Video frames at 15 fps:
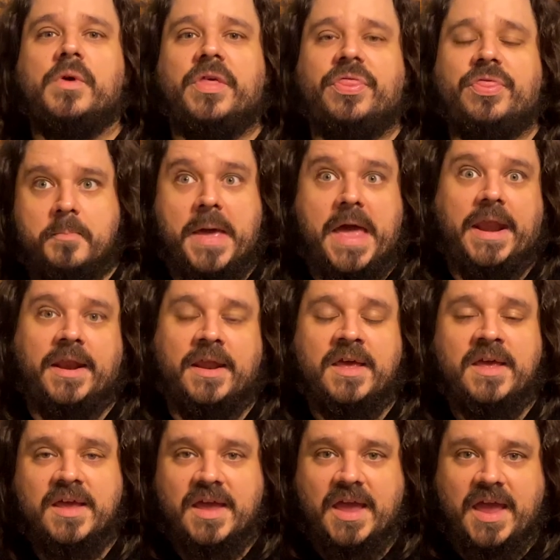with men.
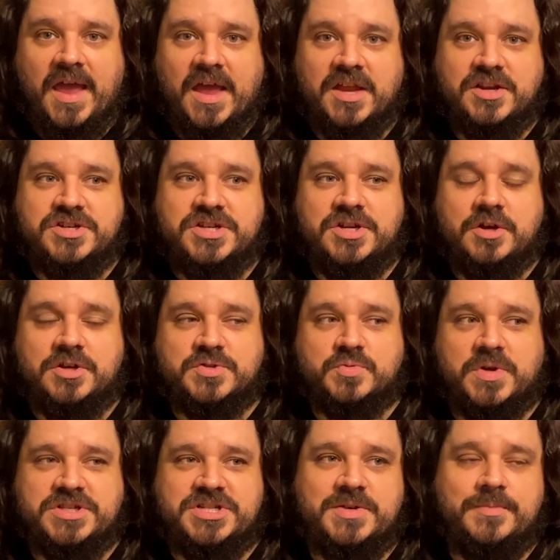And she knows
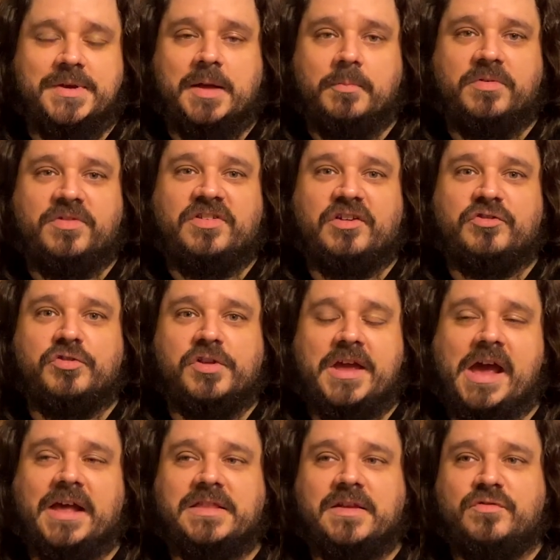once she becomes sexually
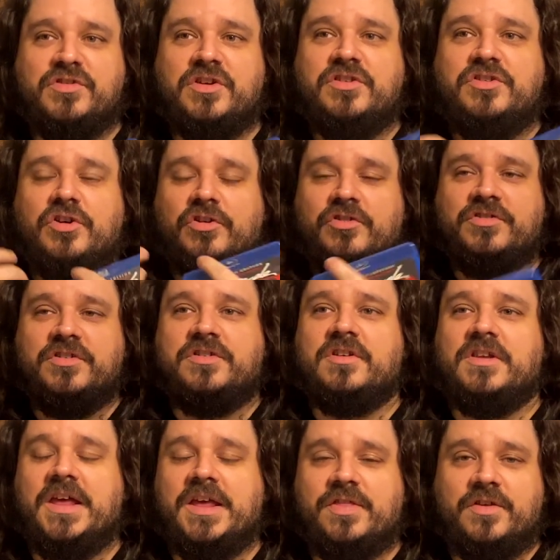active, she turns into
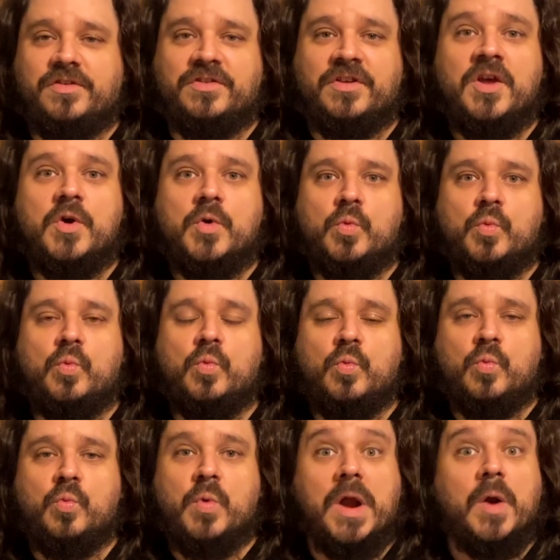like this
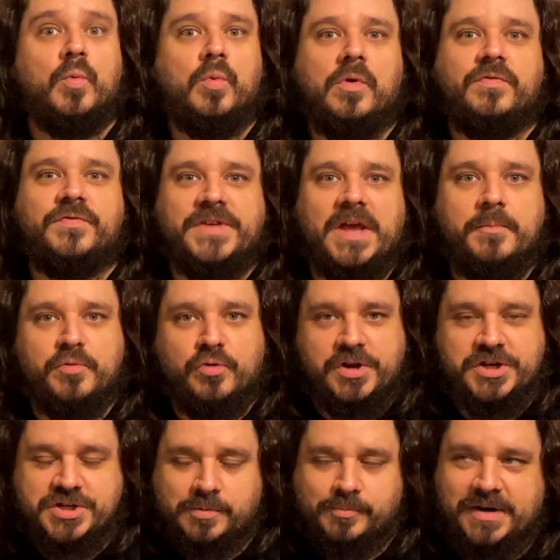werewolf type
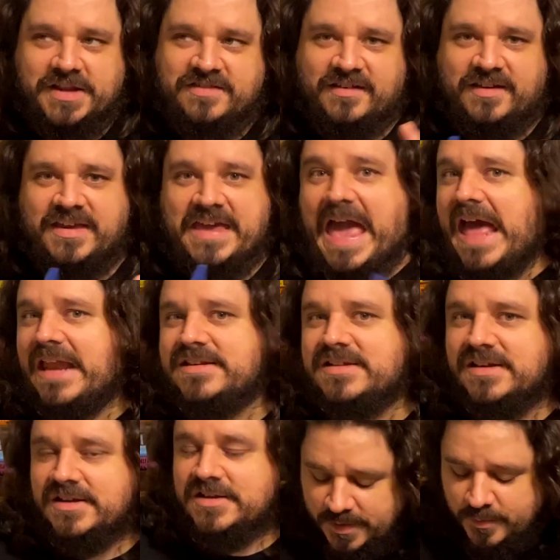creature, but it's a cat.
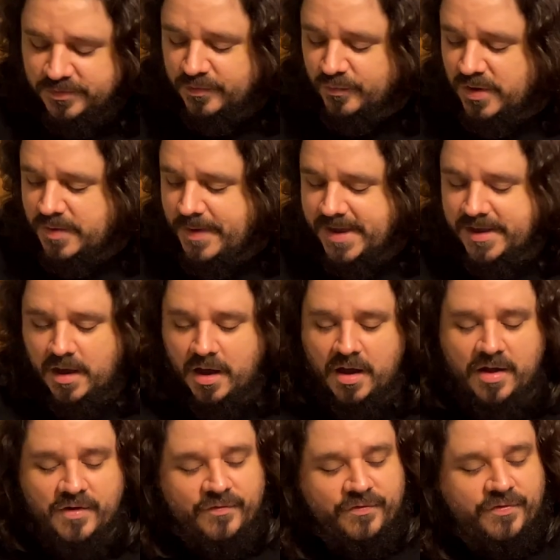It was a remake
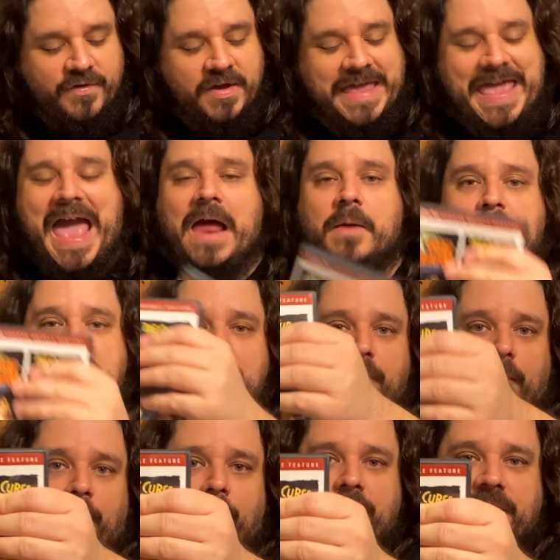of Cat
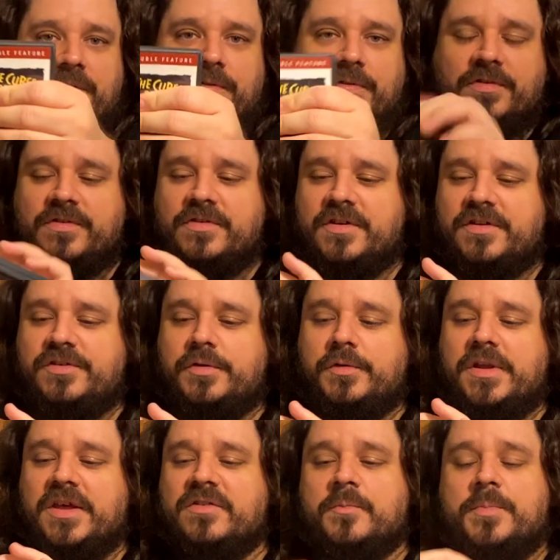People. This is a
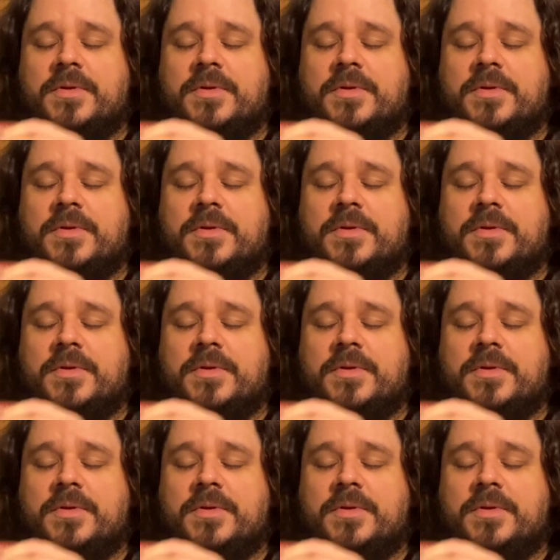2-disc,